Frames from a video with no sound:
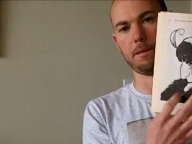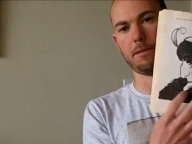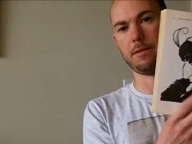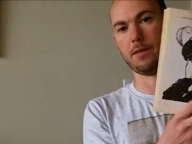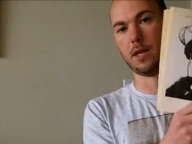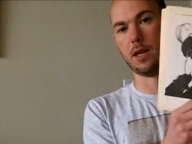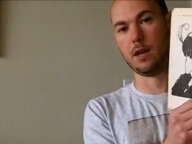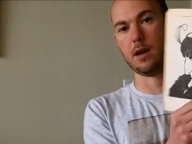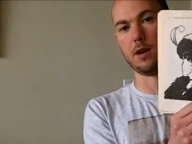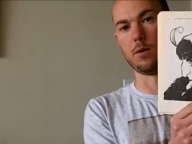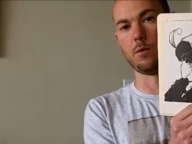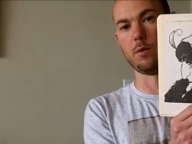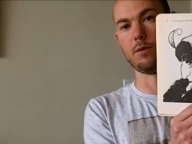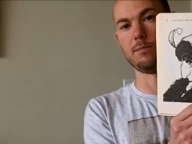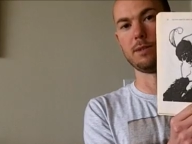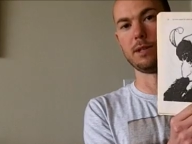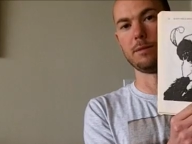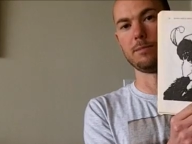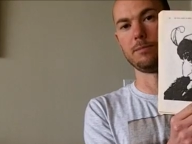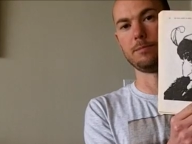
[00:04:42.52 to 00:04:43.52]
the young
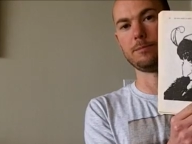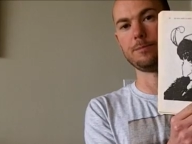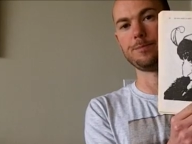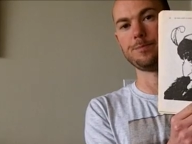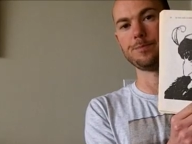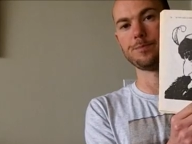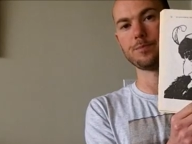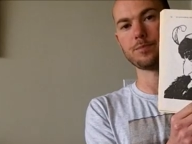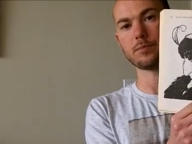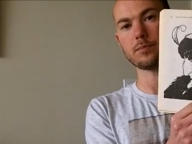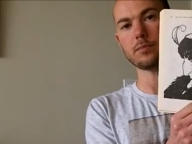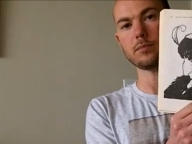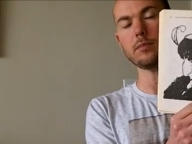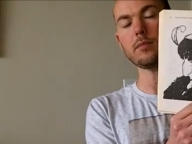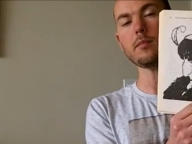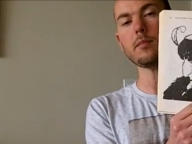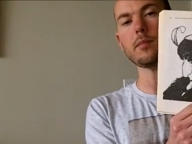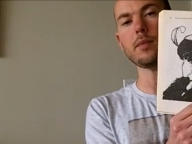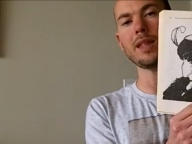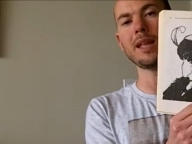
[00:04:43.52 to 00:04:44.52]
woman.
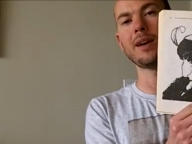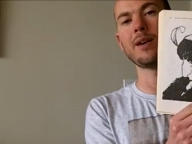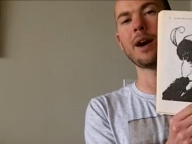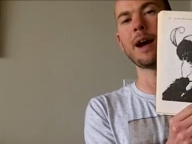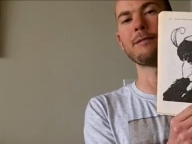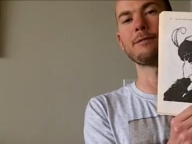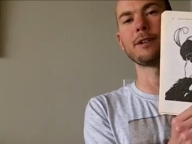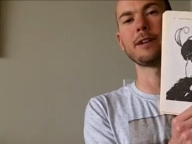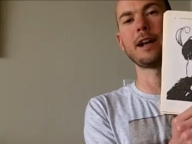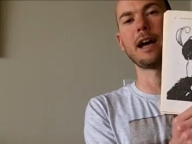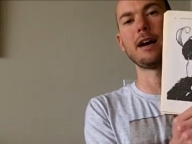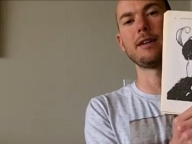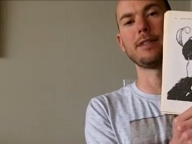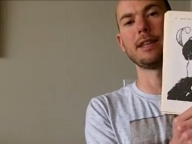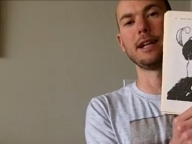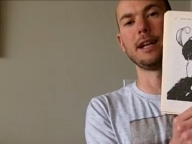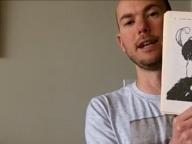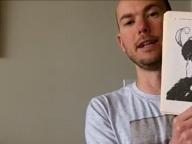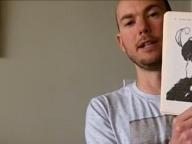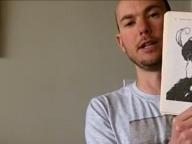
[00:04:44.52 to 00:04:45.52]
However, now
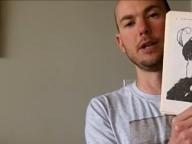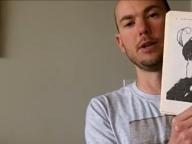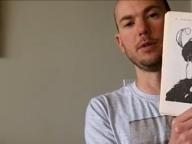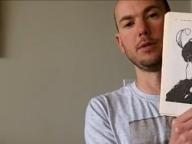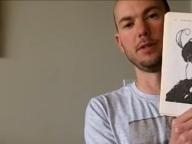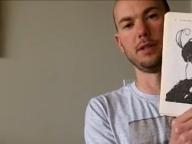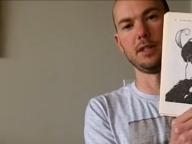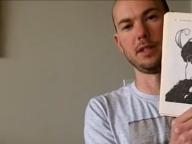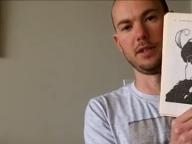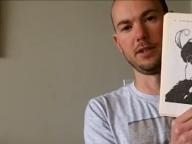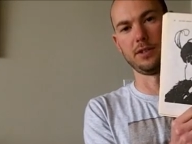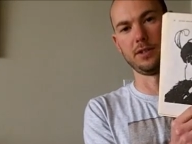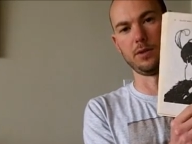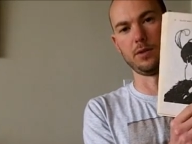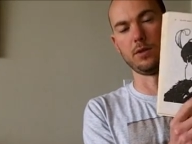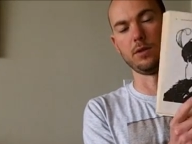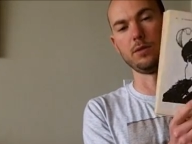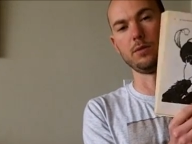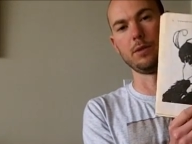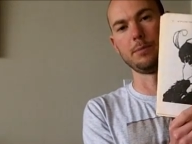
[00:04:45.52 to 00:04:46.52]
that I know that there's an
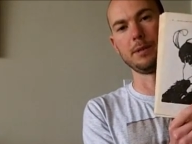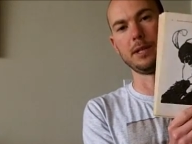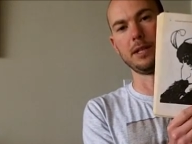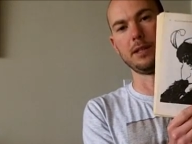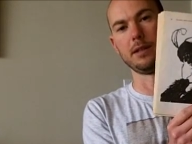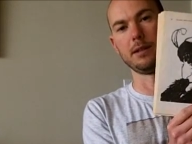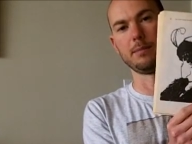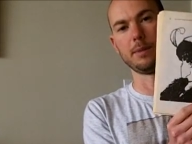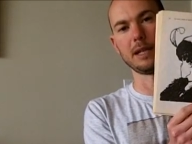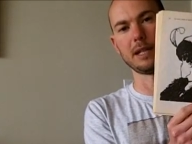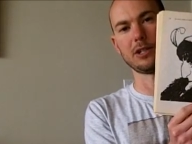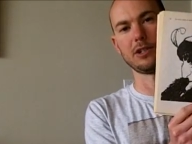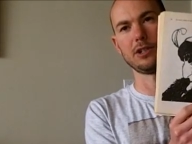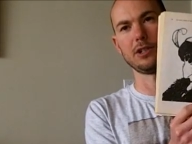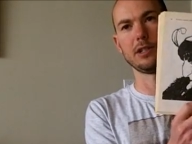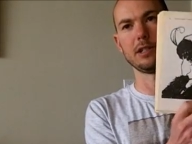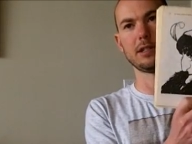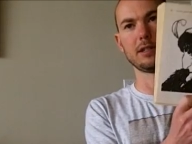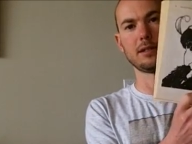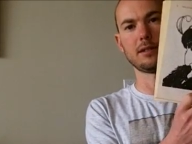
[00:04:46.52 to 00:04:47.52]
old woman in the
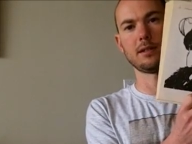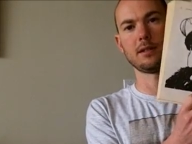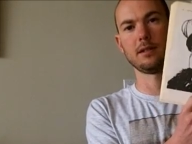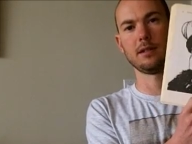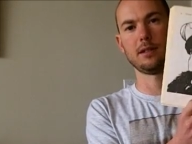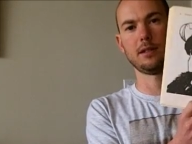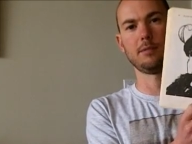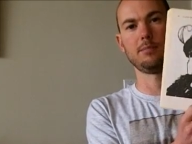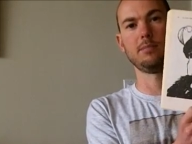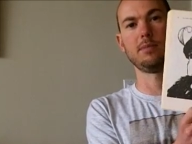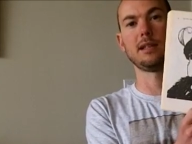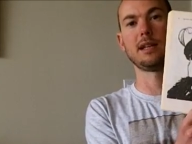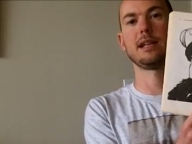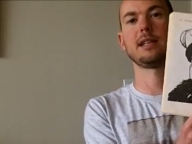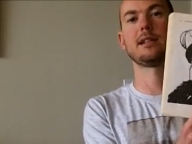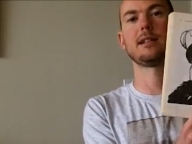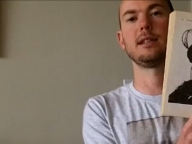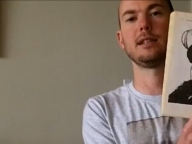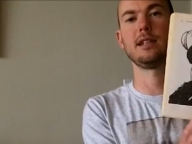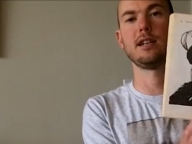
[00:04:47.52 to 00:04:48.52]
picture, it's
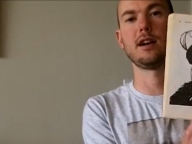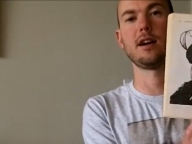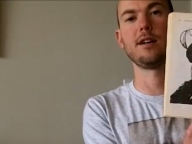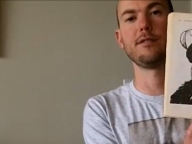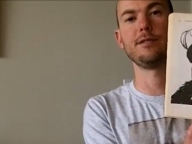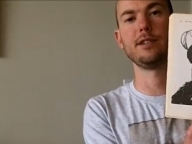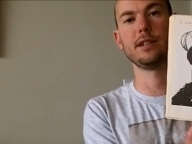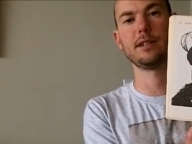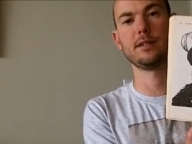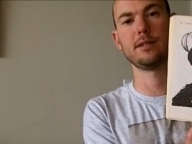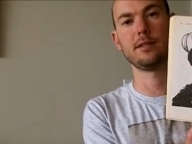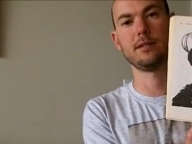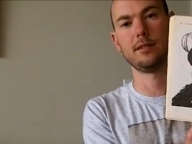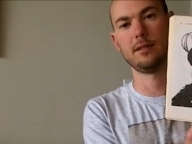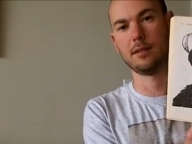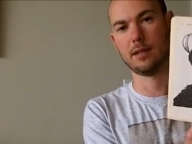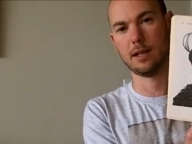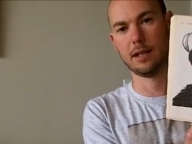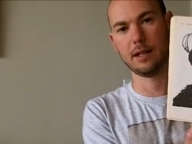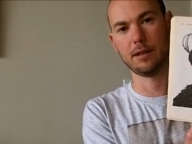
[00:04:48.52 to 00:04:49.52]
blatantly obvious.
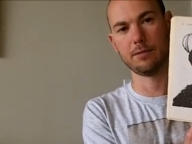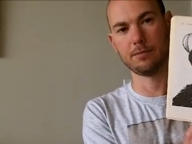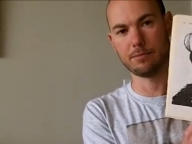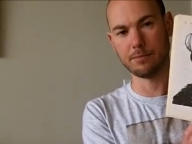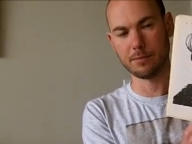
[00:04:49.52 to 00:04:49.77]
It's like,